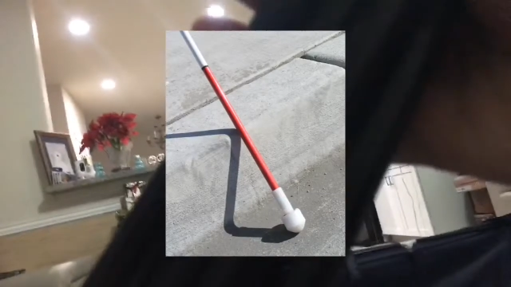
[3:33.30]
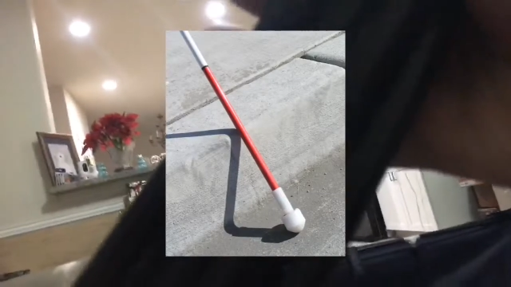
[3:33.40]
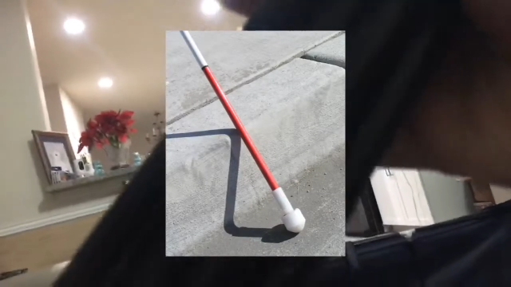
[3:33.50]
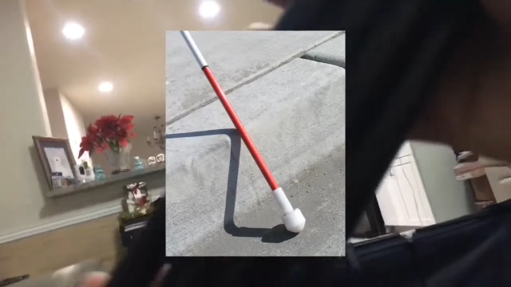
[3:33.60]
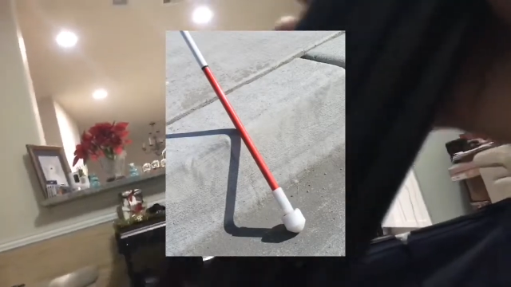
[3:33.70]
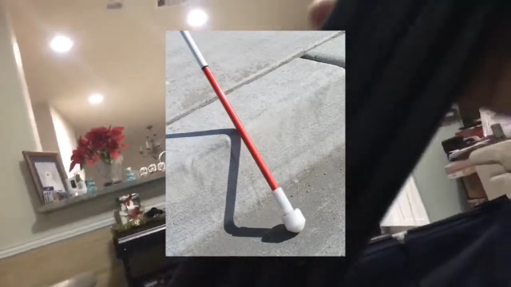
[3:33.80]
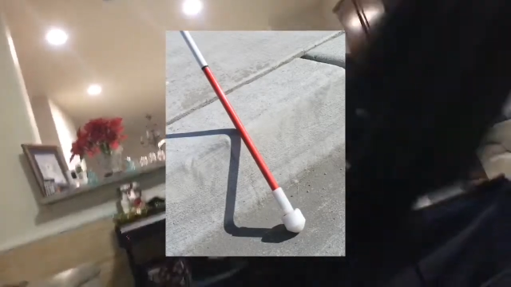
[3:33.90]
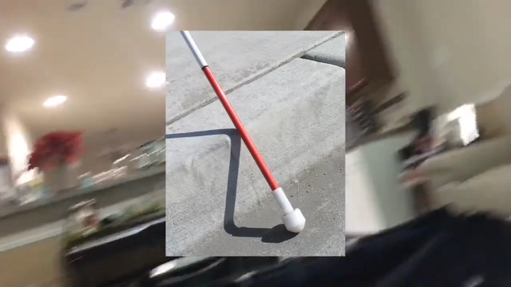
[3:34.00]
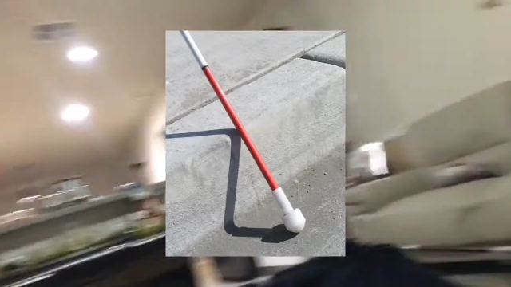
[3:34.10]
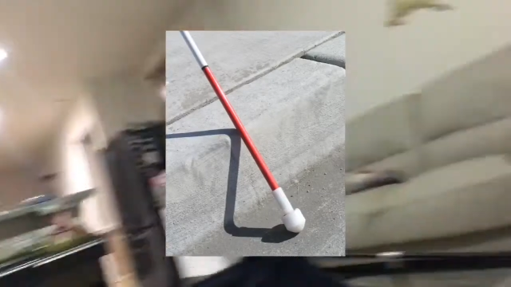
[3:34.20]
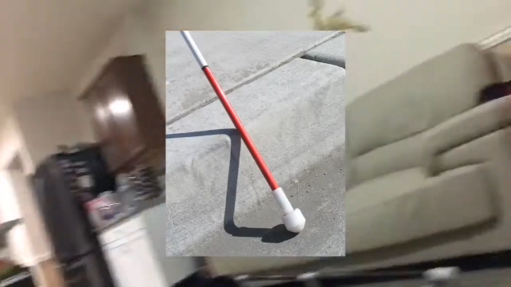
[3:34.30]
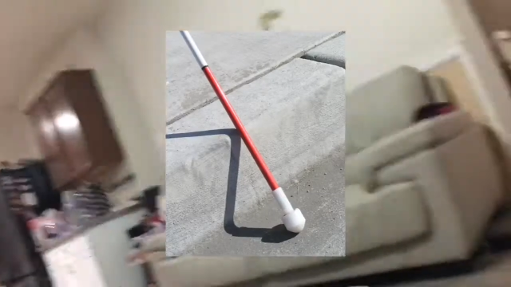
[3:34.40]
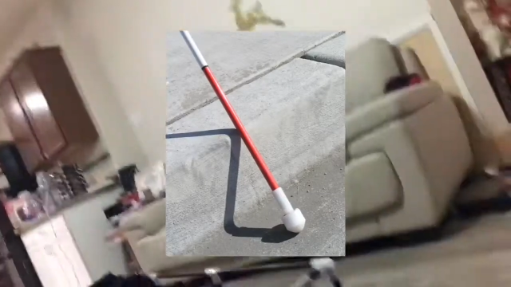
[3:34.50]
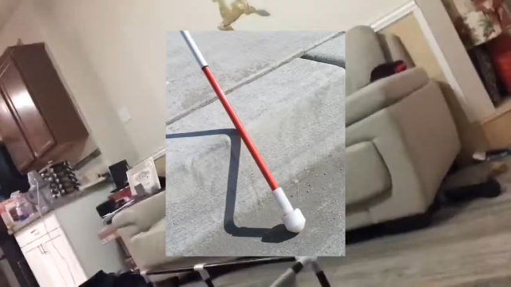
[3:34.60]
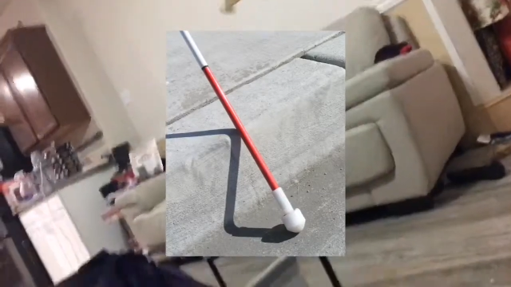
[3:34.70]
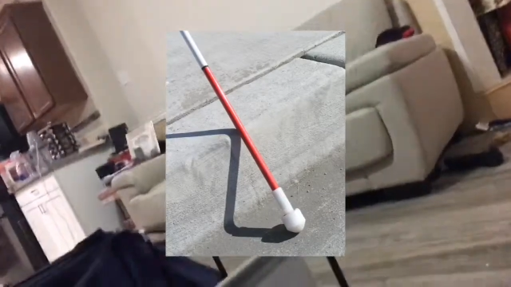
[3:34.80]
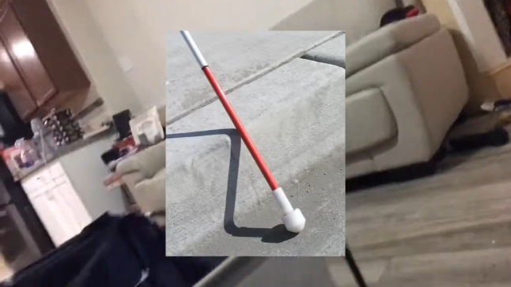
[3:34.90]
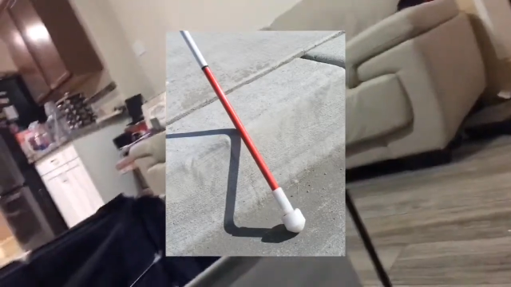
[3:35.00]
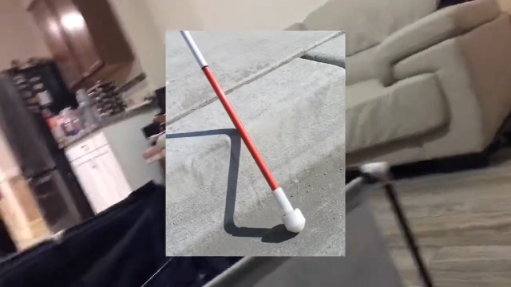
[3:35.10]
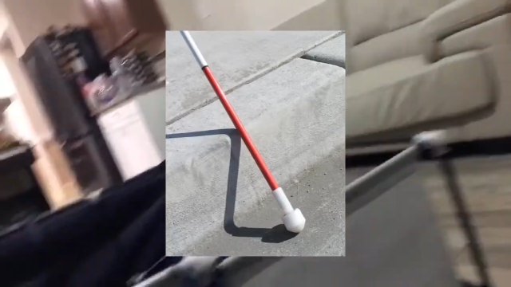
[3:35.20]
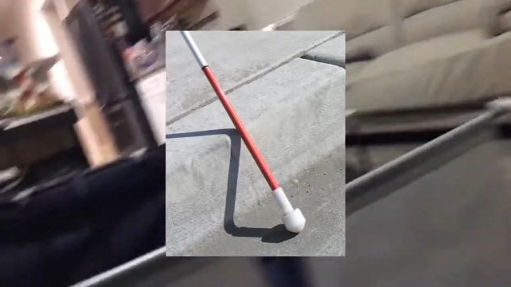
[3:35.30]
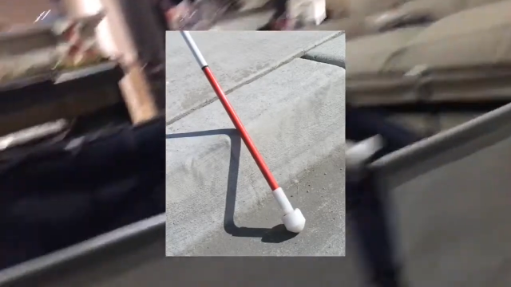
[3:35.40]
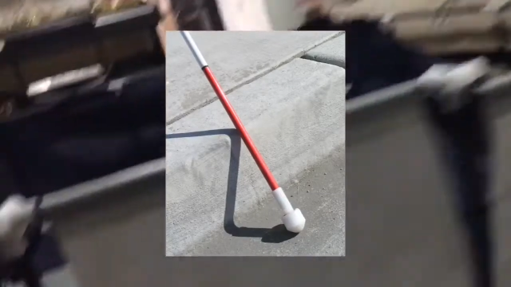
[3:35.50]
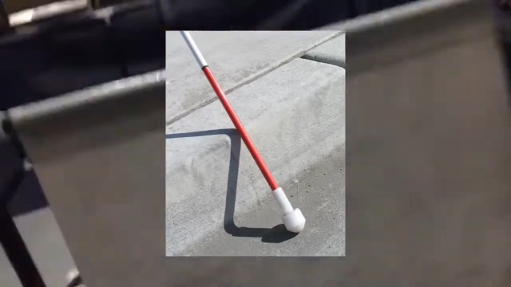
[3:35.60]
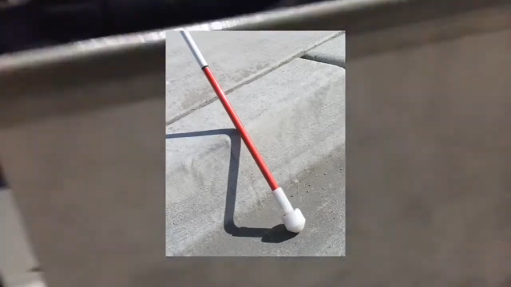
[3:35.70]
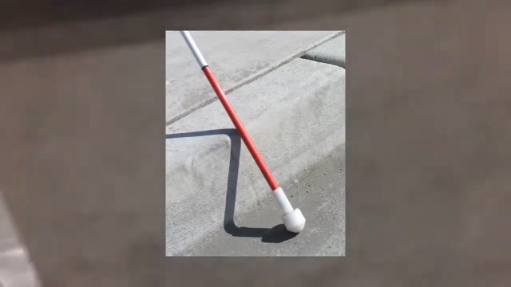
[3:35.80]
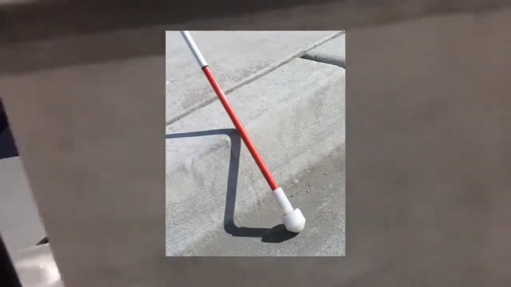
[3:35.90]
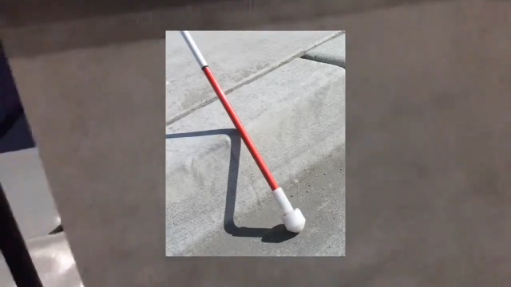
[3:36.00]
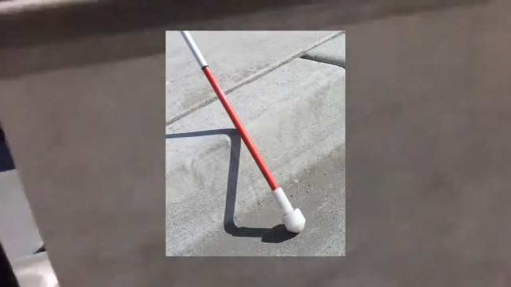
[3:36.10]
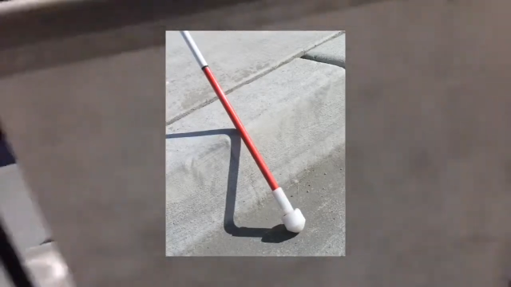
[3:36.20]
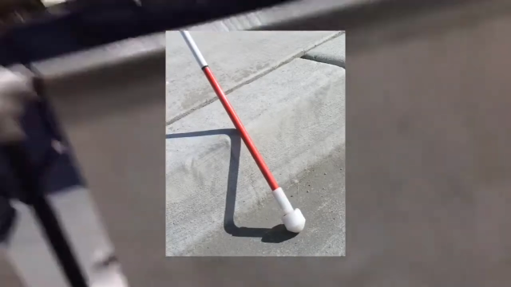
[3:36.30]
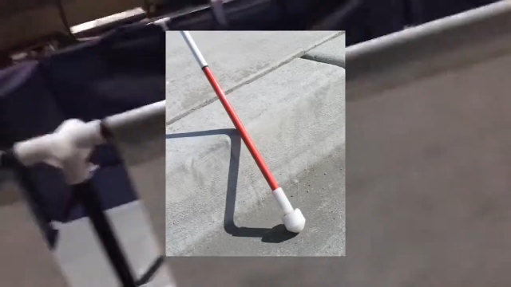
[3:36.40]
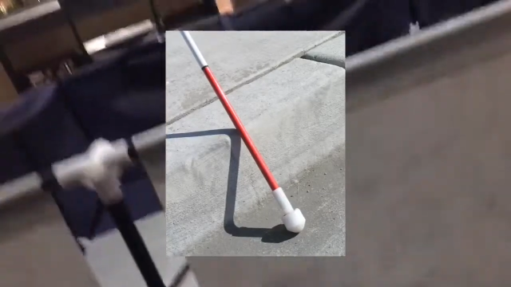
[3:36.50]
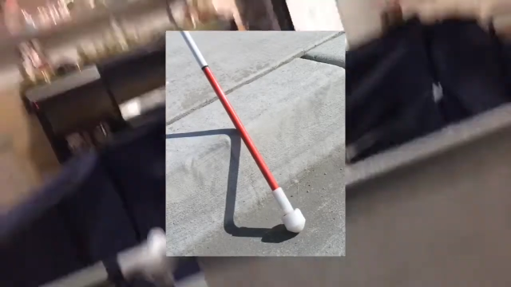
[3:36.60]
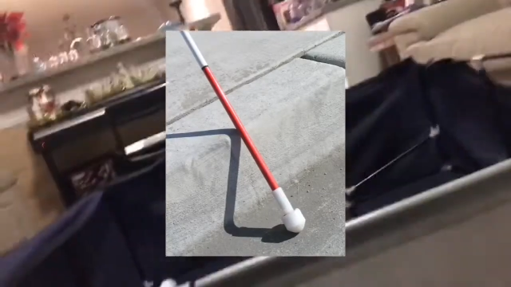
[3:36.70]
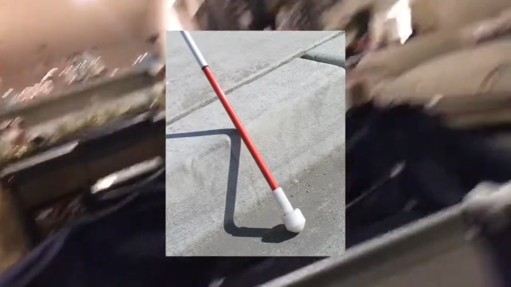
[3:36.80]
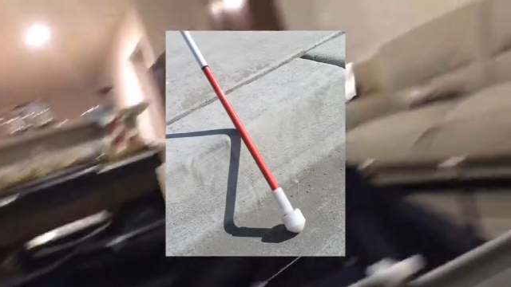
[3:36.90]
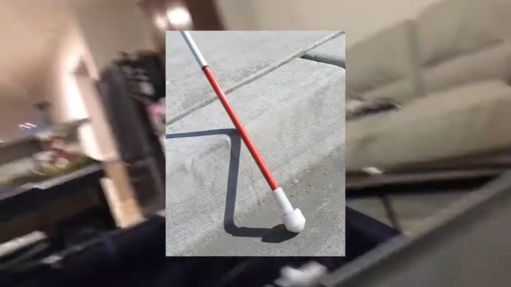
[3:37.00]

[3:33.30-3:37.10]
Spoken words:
No face is visible, so there are no lips to read.